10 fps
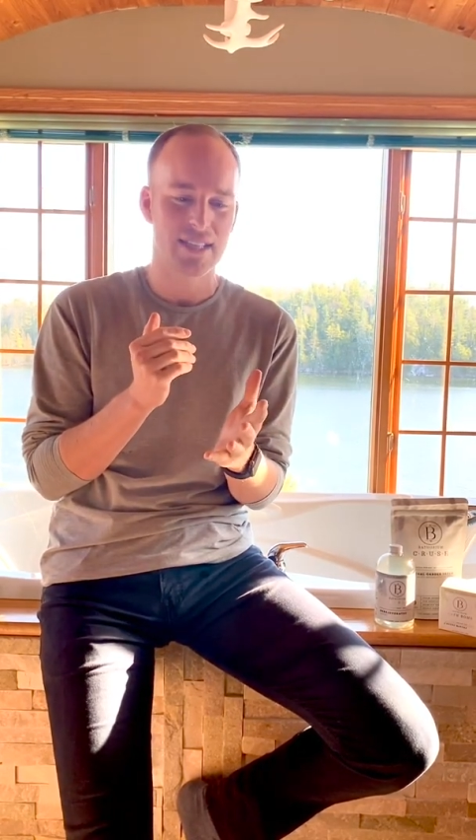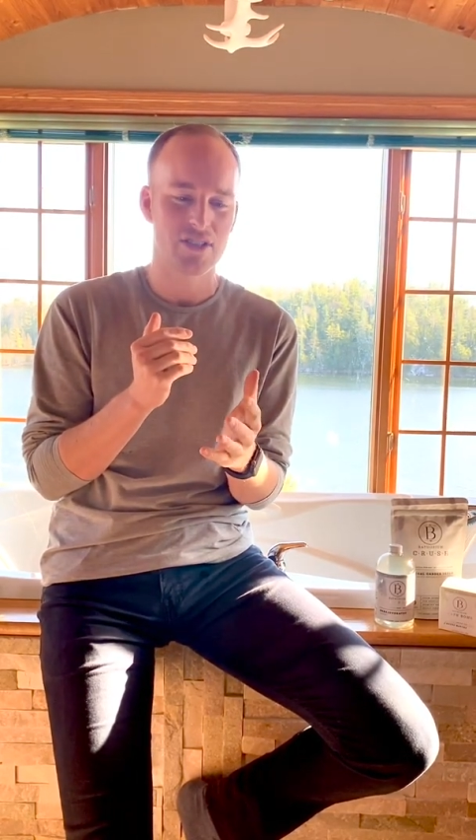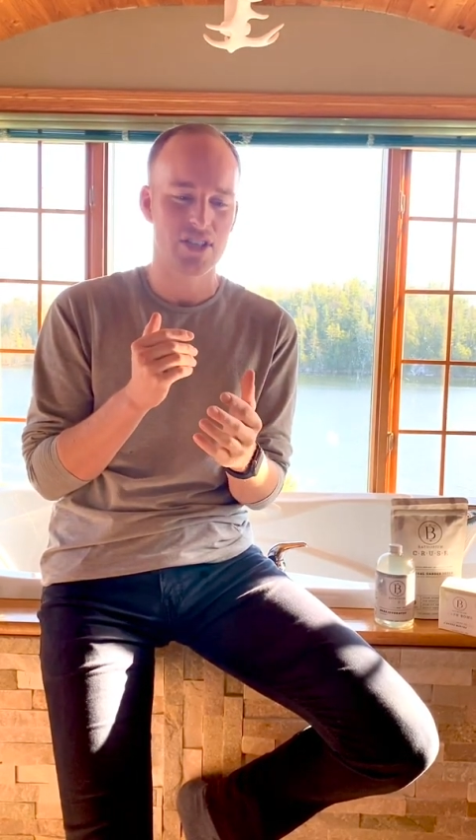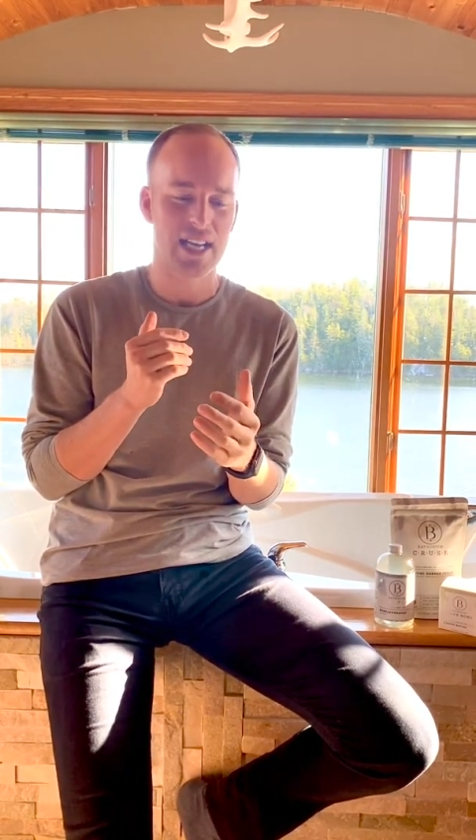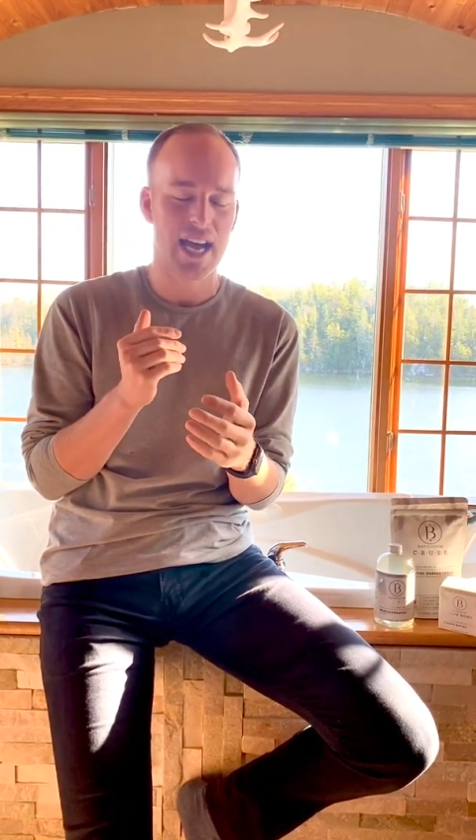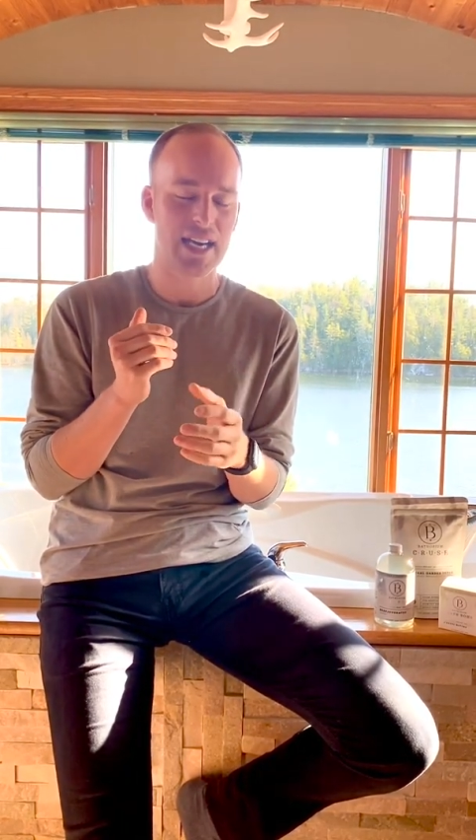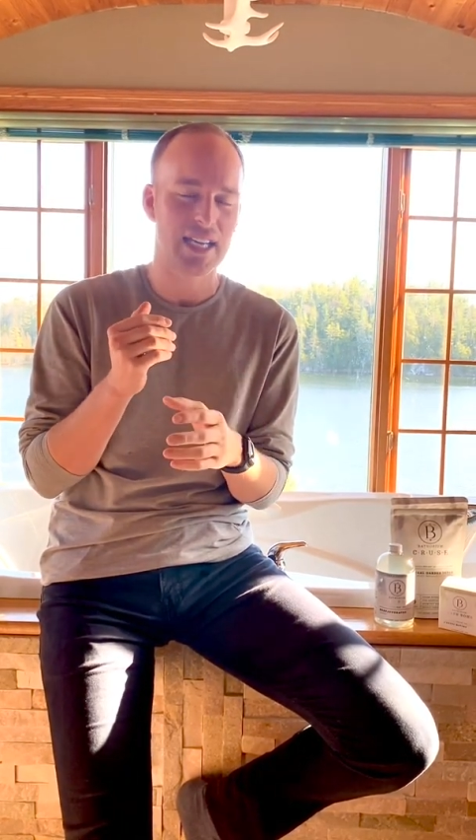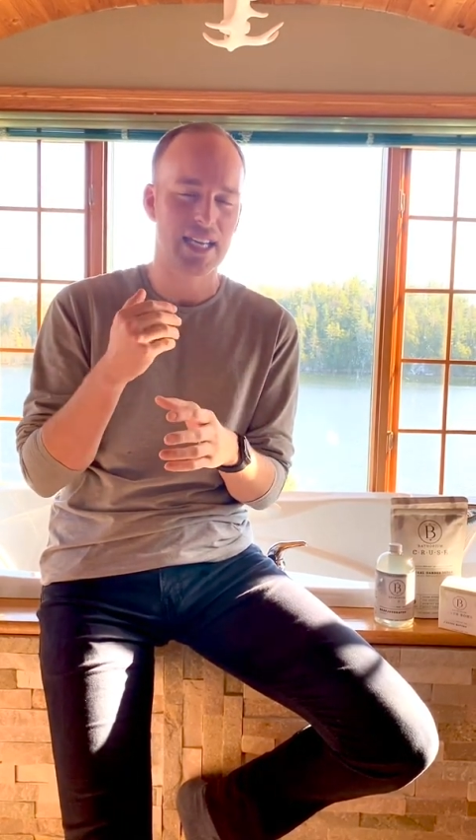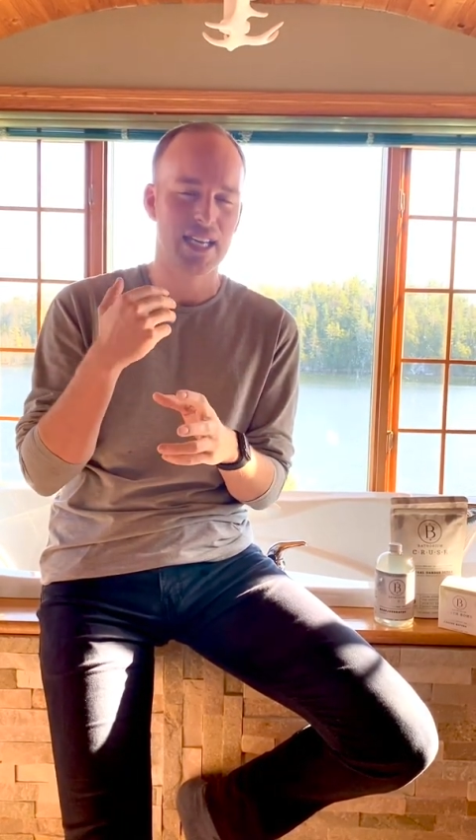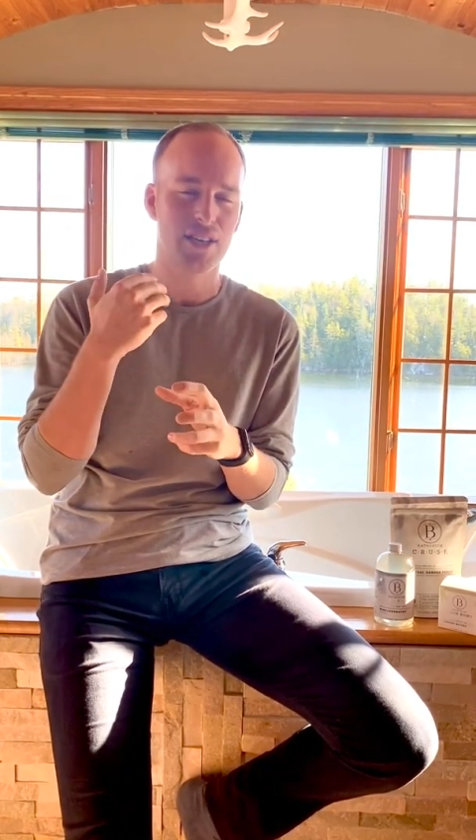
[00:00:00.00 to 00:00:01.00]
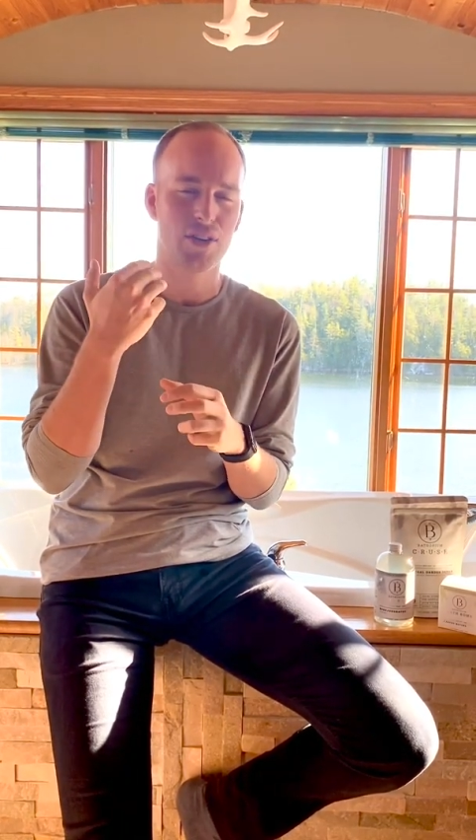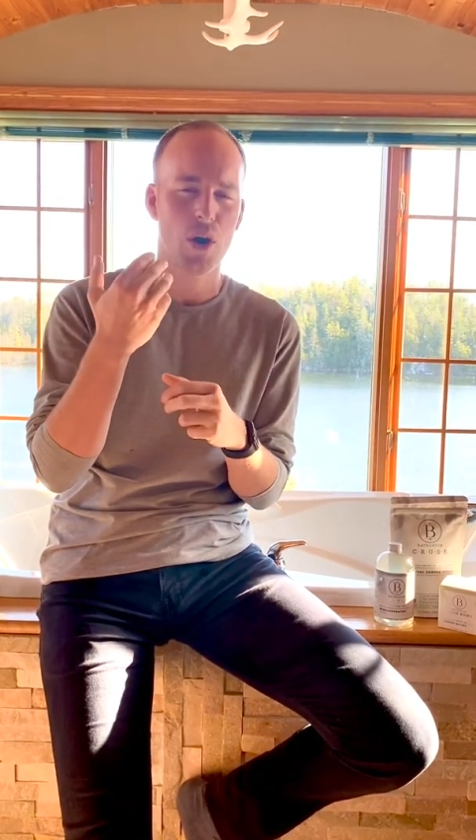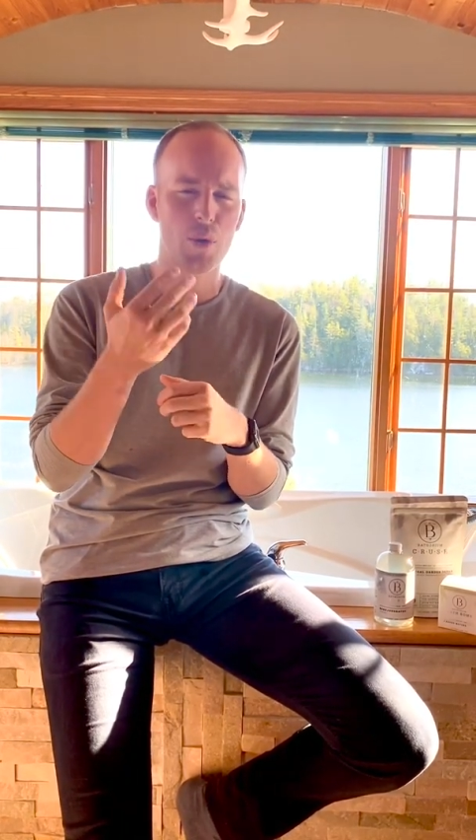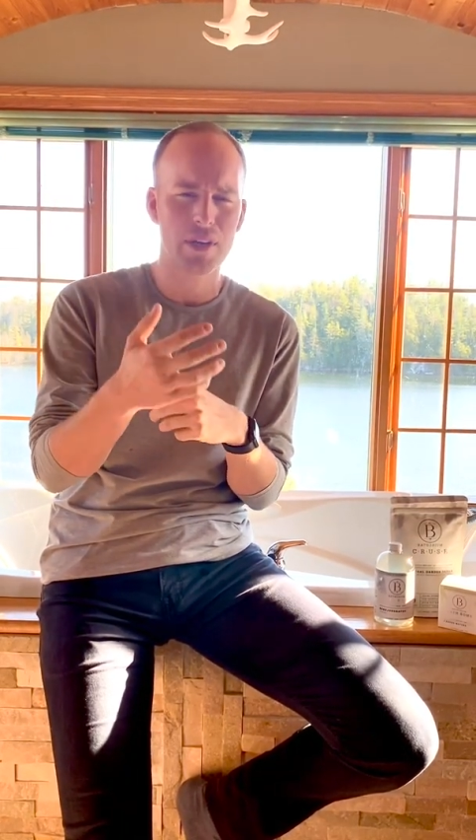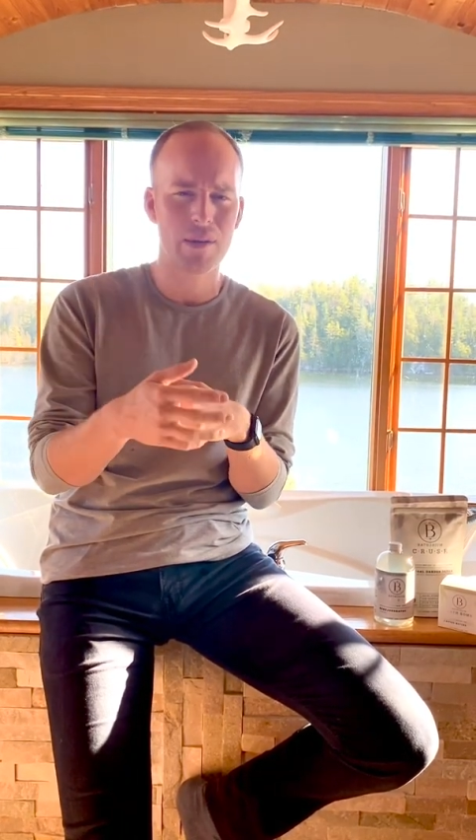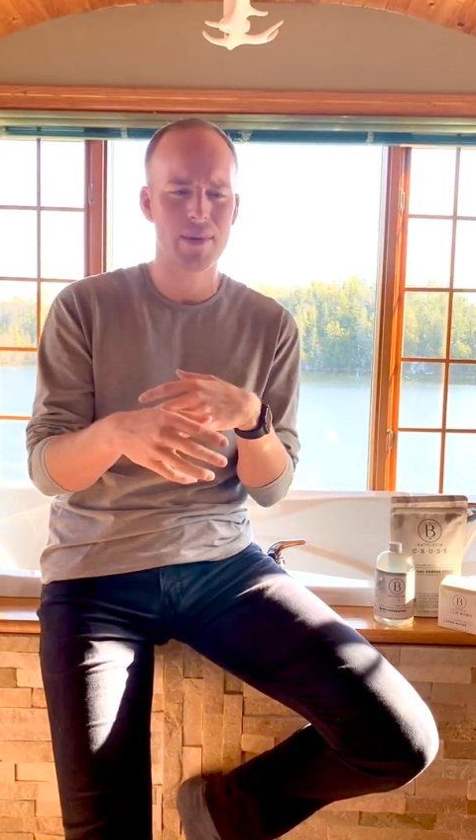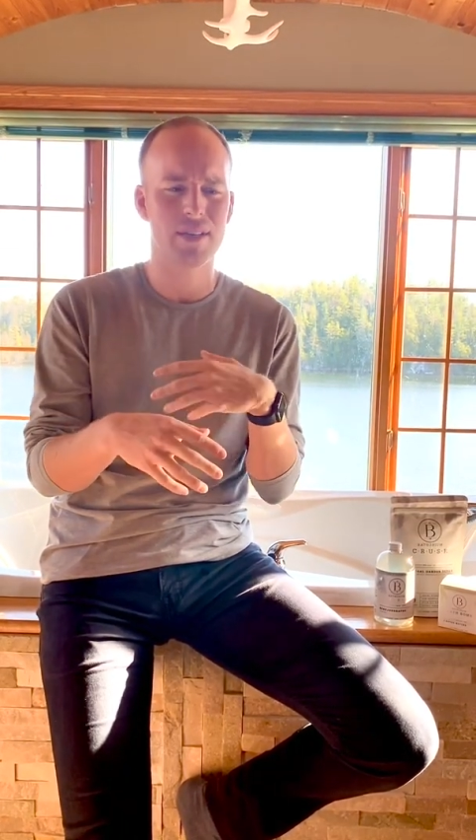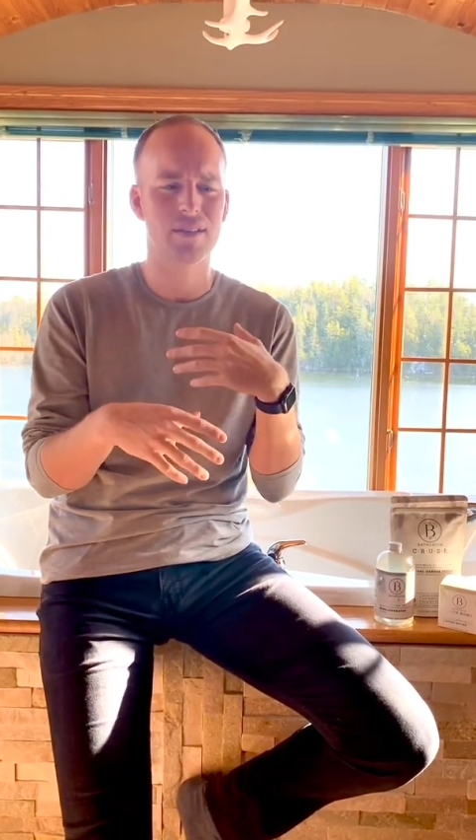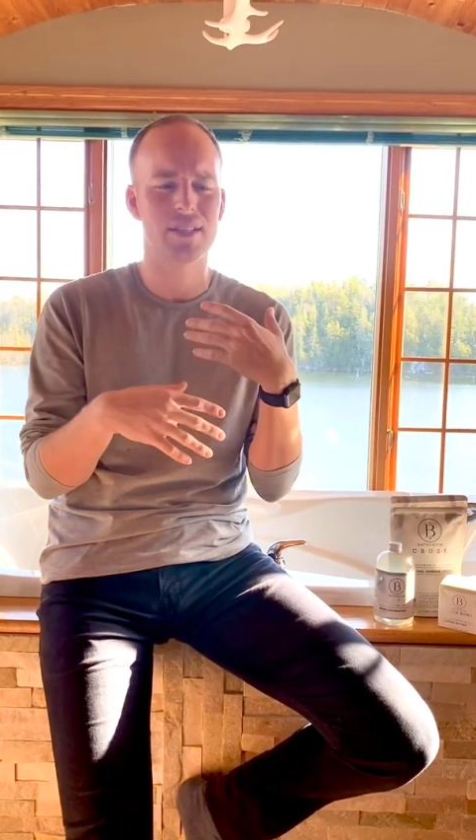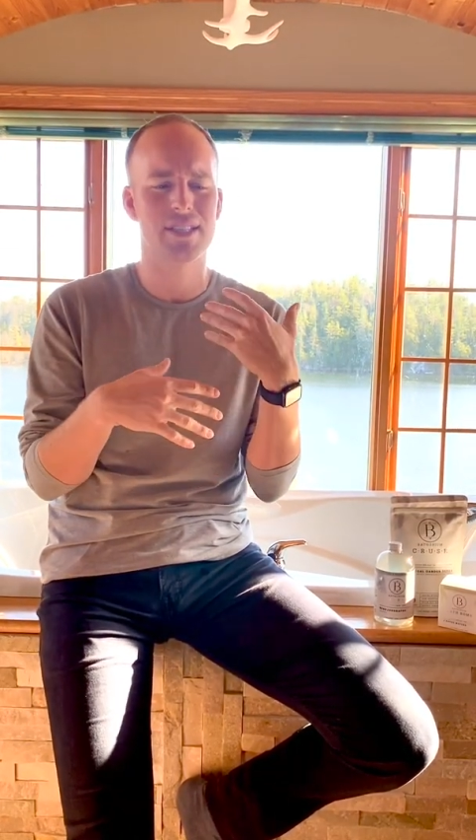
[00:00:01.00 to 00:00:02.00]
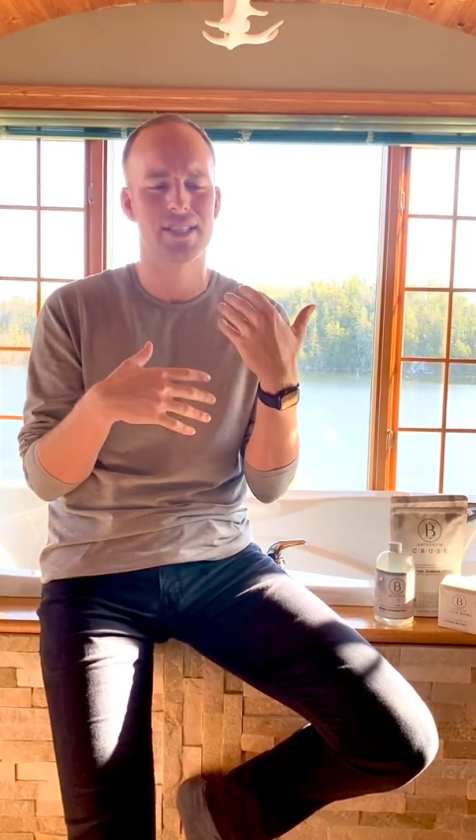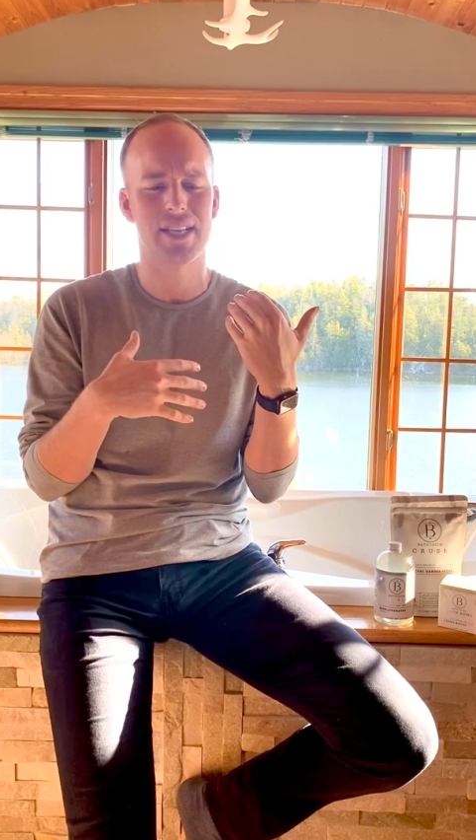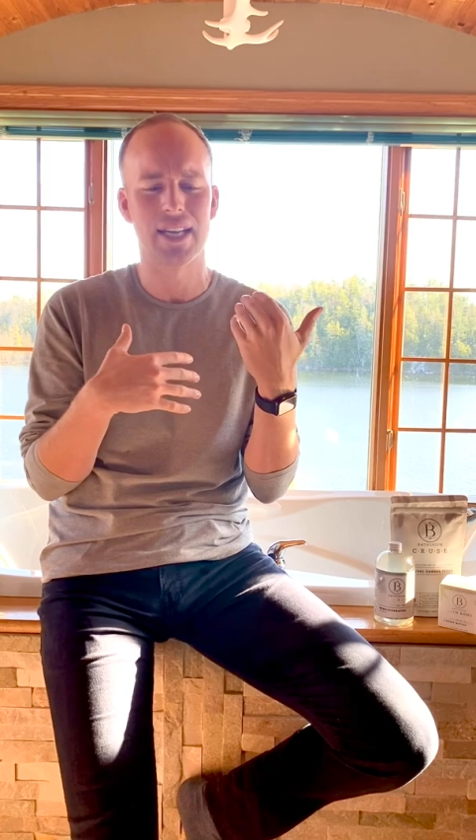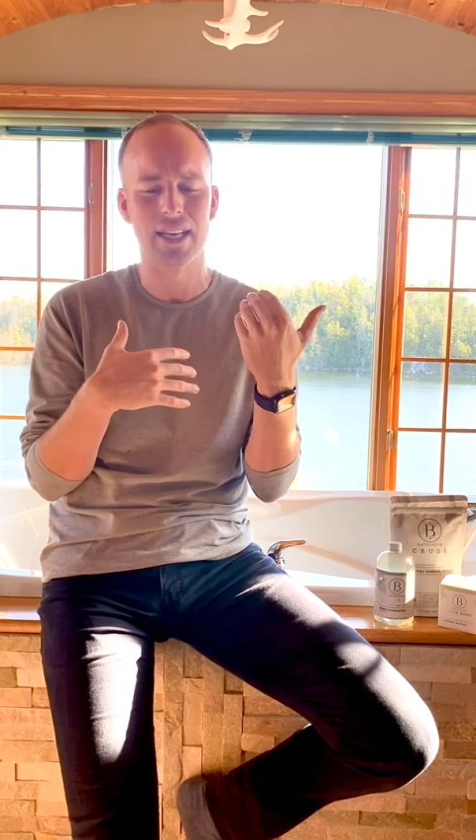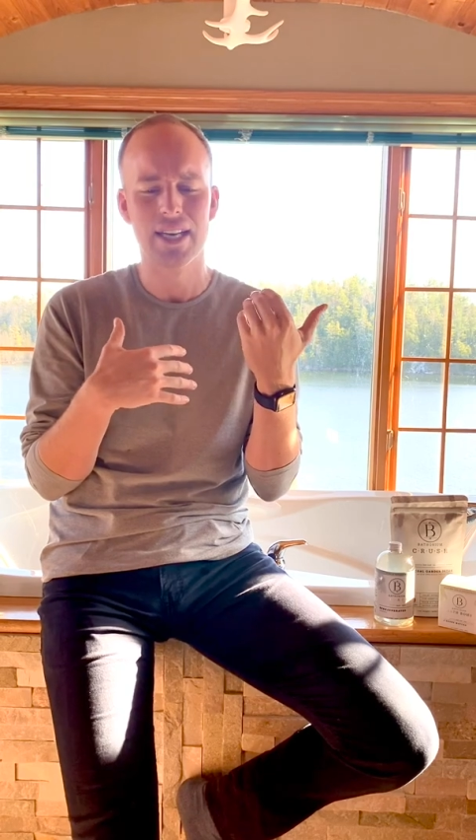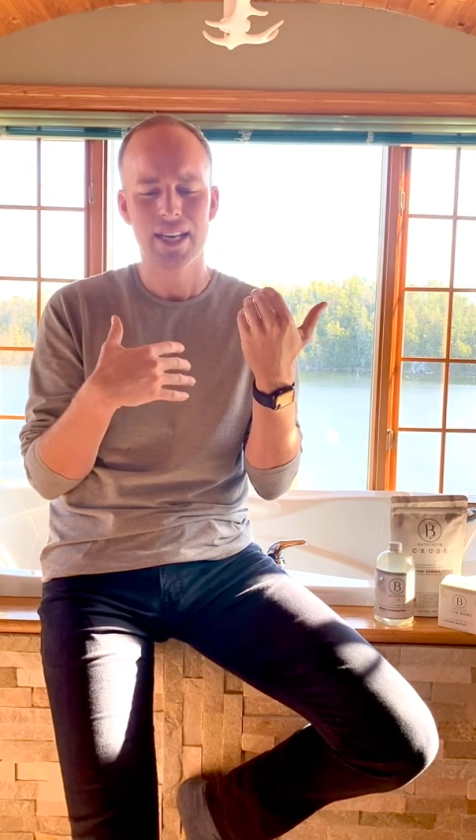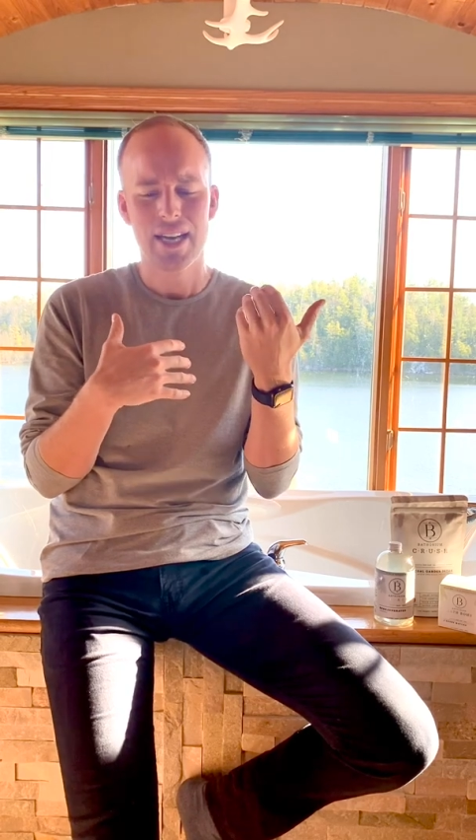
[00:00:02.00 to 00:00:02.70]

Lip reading: and she's adding in coconut milks and